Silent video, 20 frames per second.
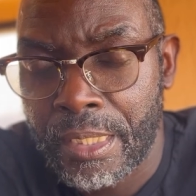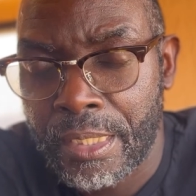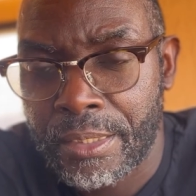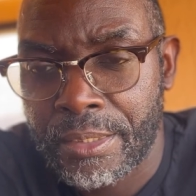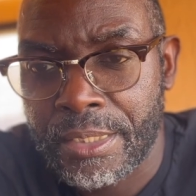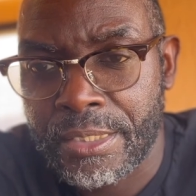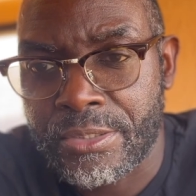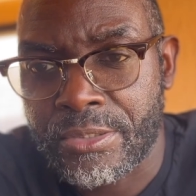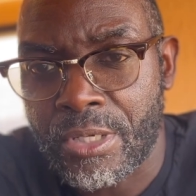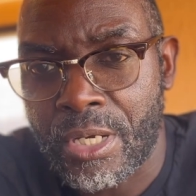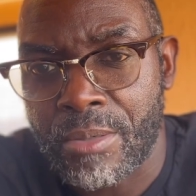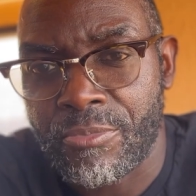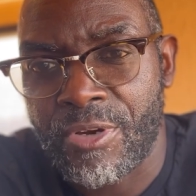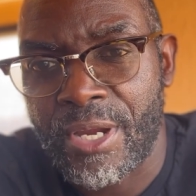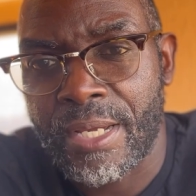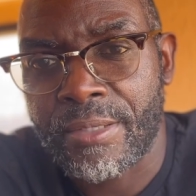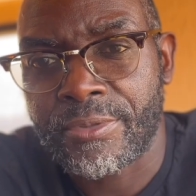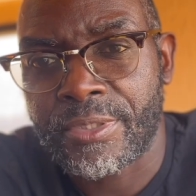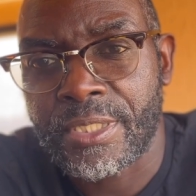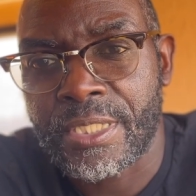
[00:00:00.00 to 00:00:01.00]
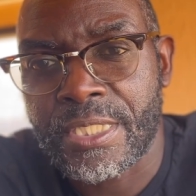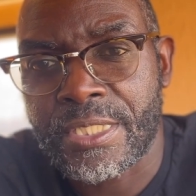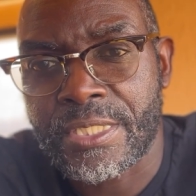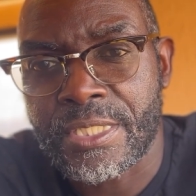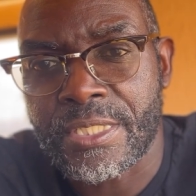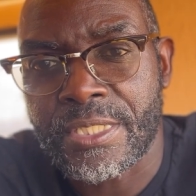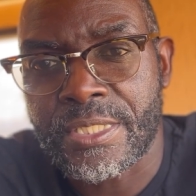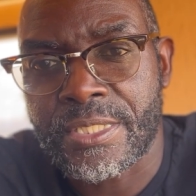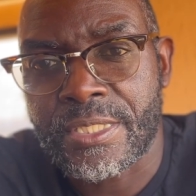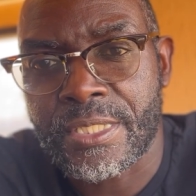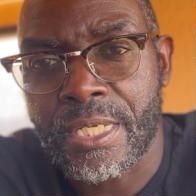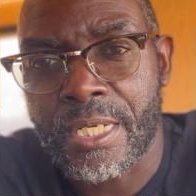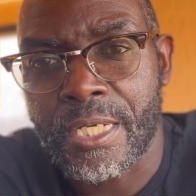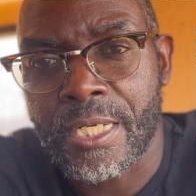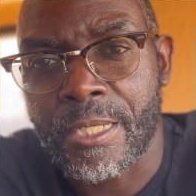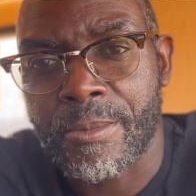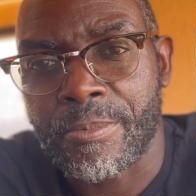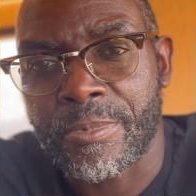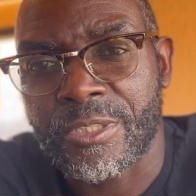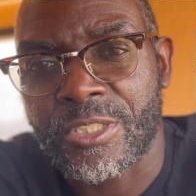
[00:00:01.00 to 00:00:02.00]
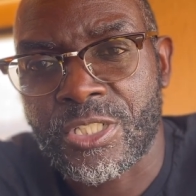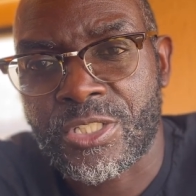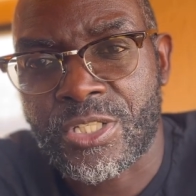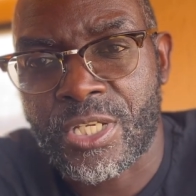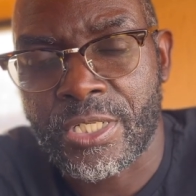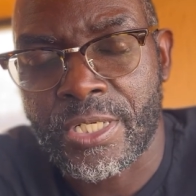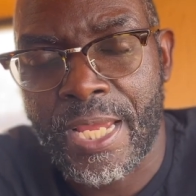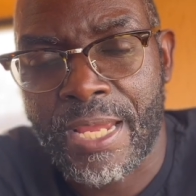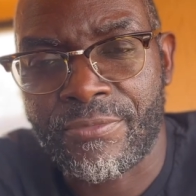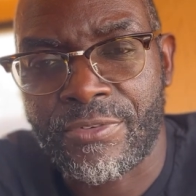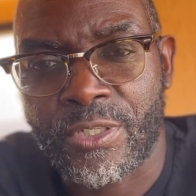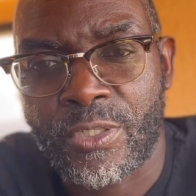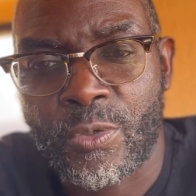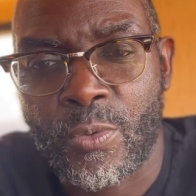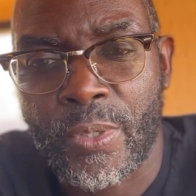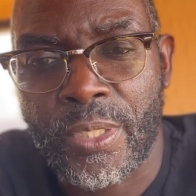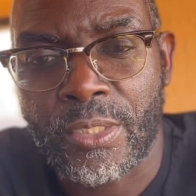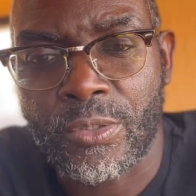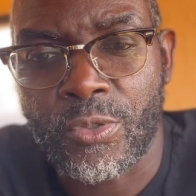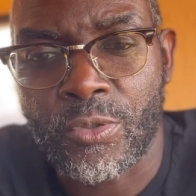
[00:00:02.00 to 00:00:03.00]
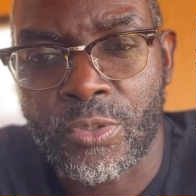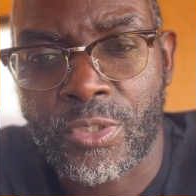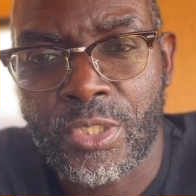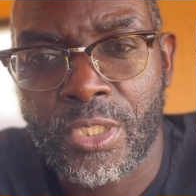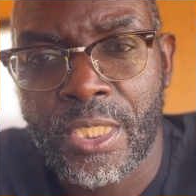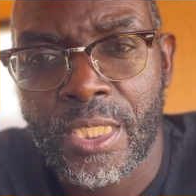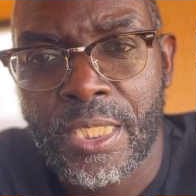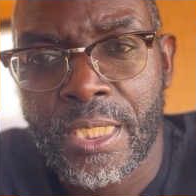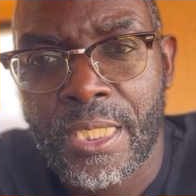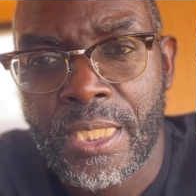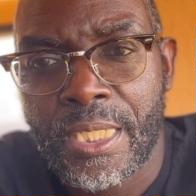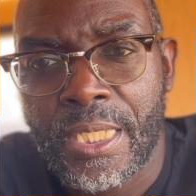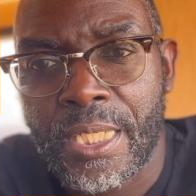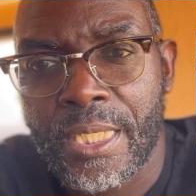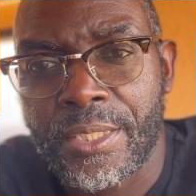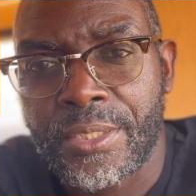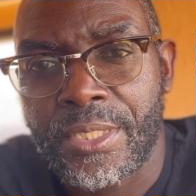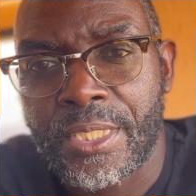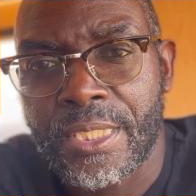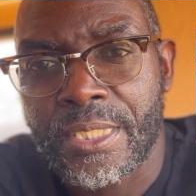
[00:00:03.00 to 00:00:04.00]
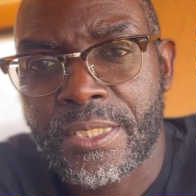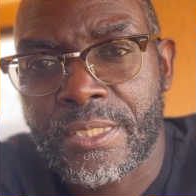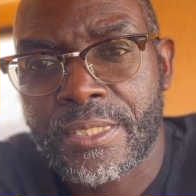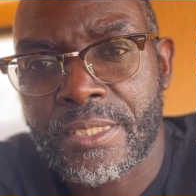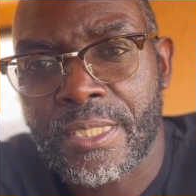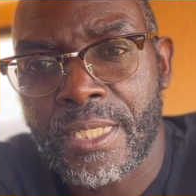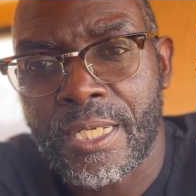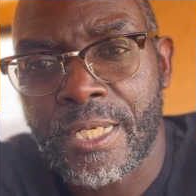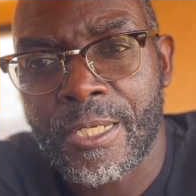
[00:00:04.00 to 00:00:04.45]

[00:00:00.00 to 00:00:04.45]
this time around, and this is, I'm just going to have a quick look at this